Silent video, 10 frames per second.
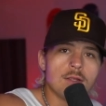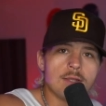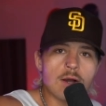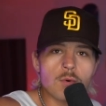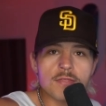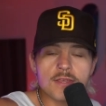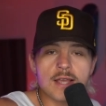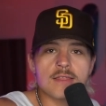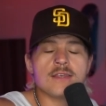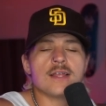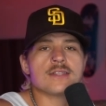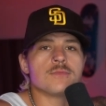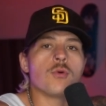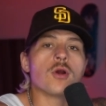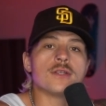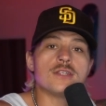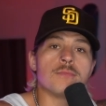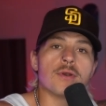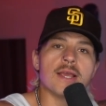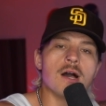Now, one thing I think that's important to
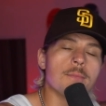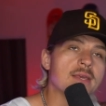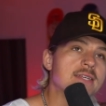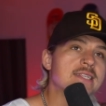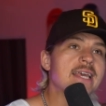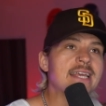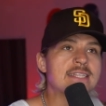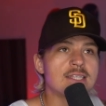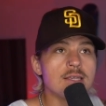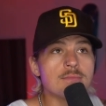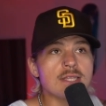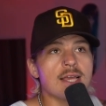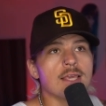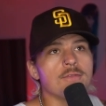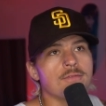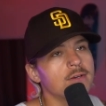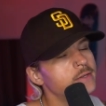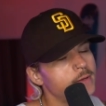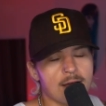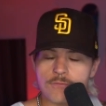bring up is it seems like if
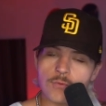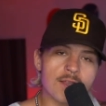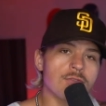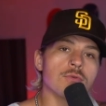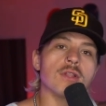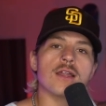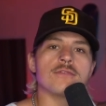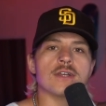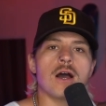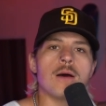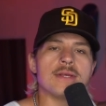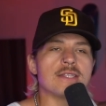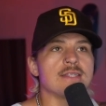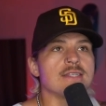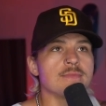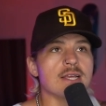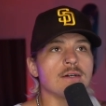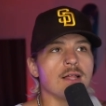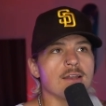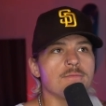I've read through a lot of the comments, it seems like a
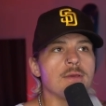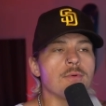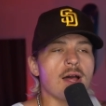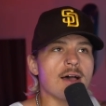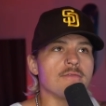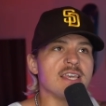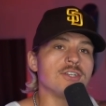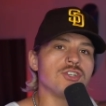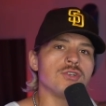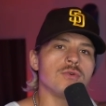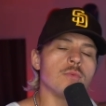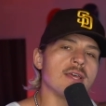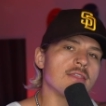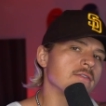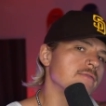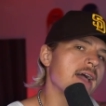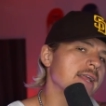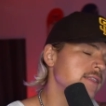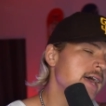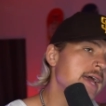lot of people have issue with the
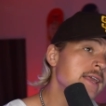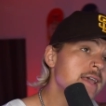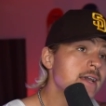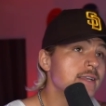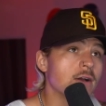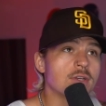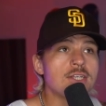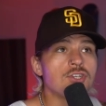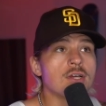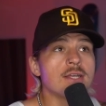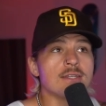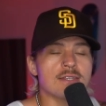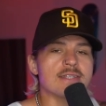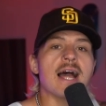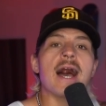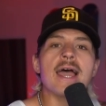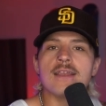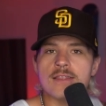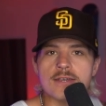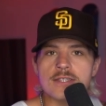fact that now Kisha doesn't
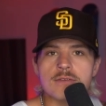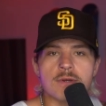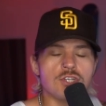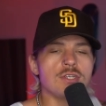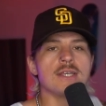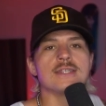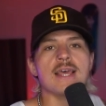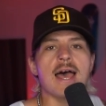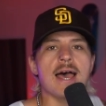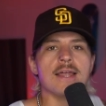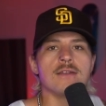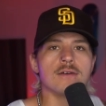hide this, but she has had